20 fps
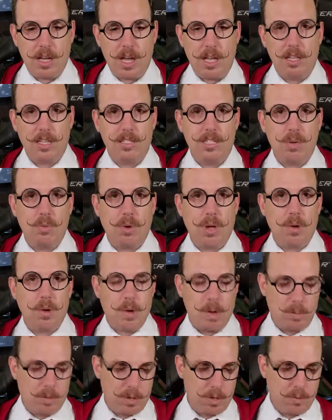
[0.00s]
Let's see
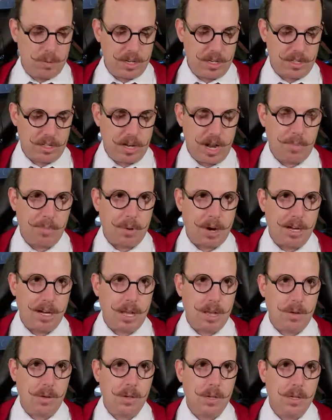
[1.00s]
what is it up right
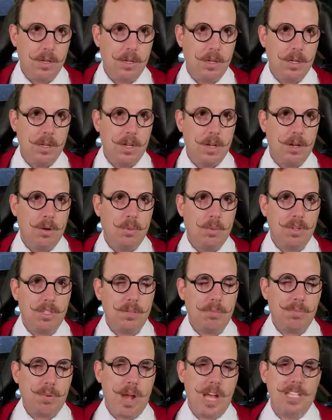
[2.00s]
now.
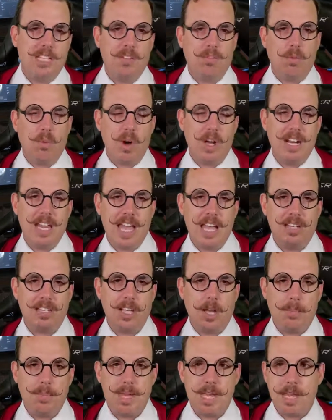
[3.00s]
What's the price of one
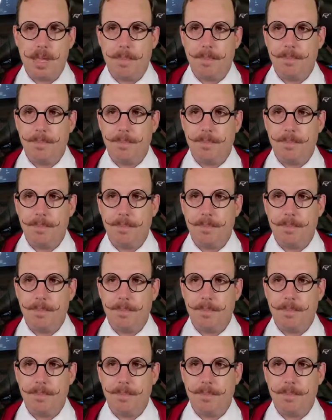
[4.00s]
SLP?